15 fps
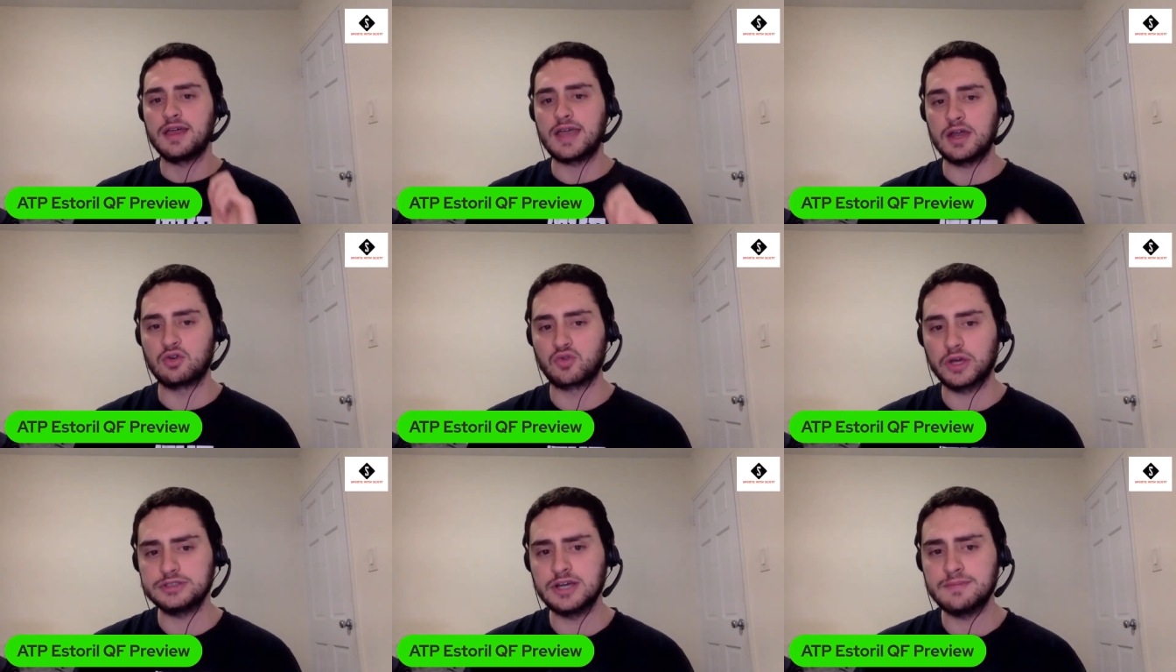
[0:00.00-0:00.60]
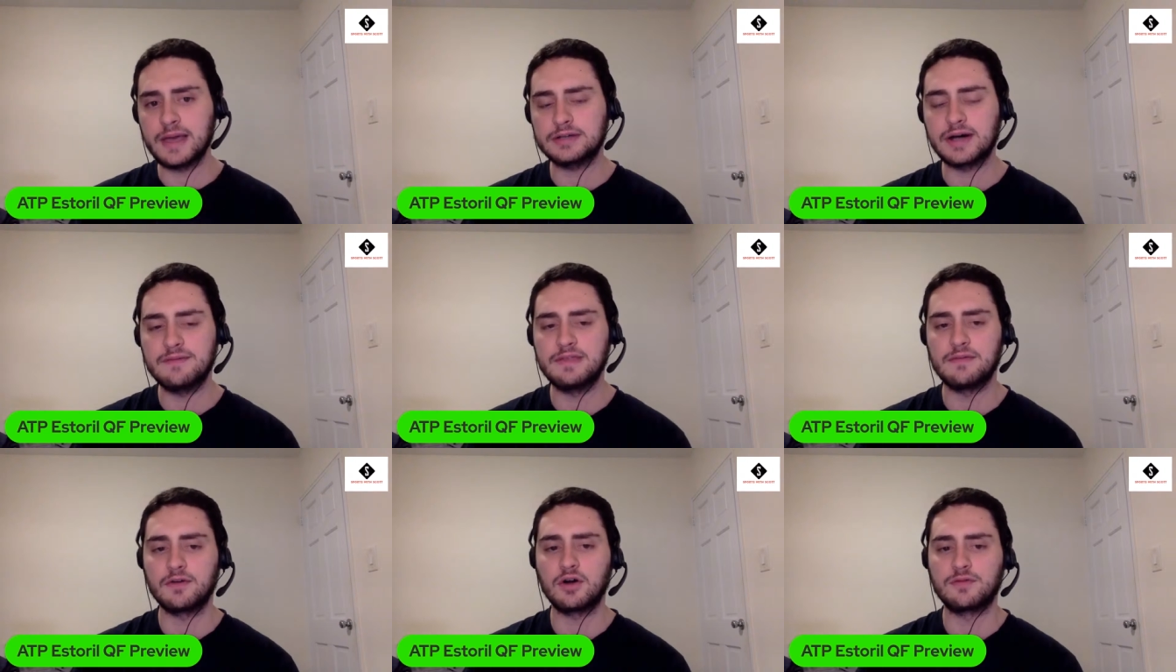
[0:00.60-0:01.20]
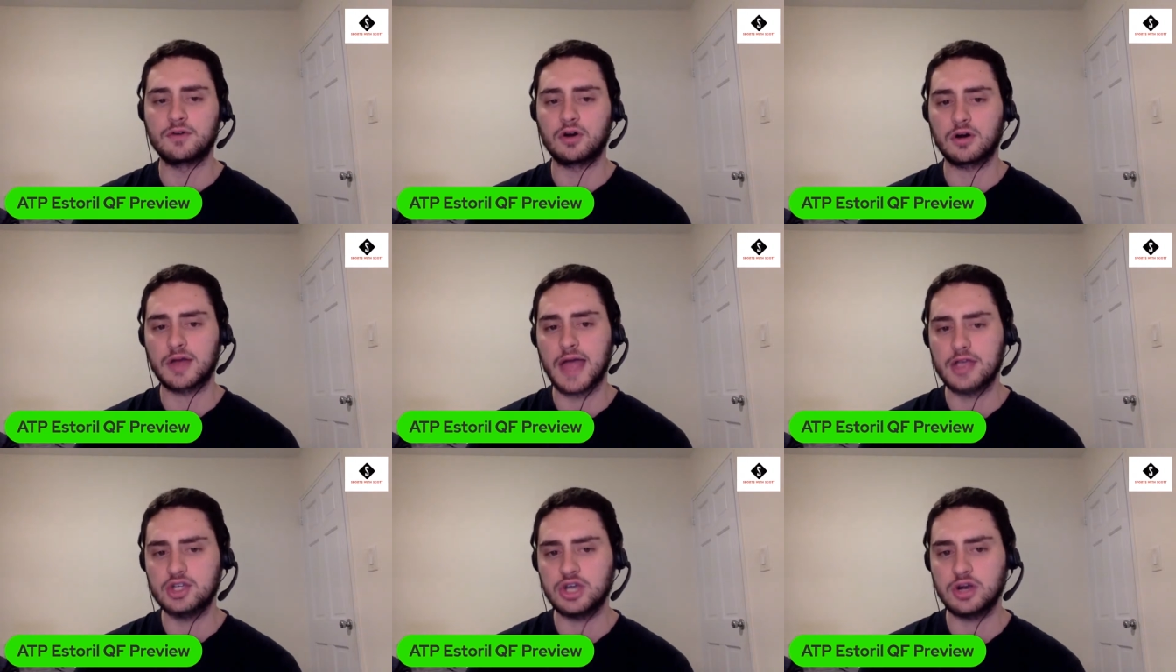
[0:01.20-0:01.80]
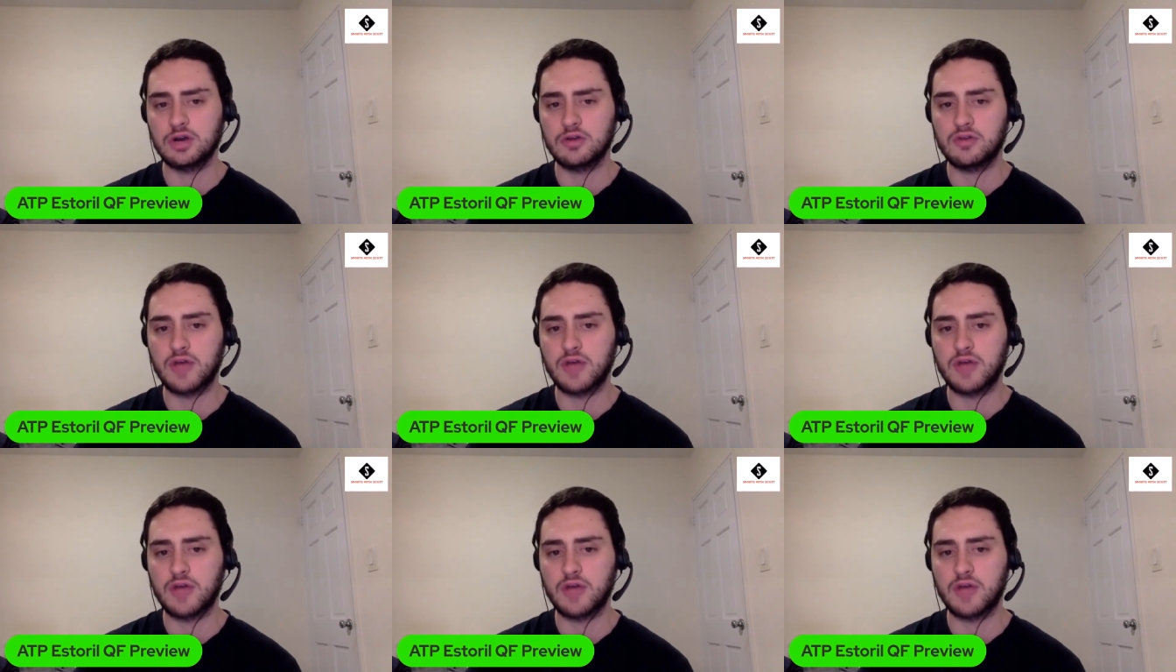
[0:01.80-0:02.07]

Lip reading: can really make life difficult for Hurkacz here.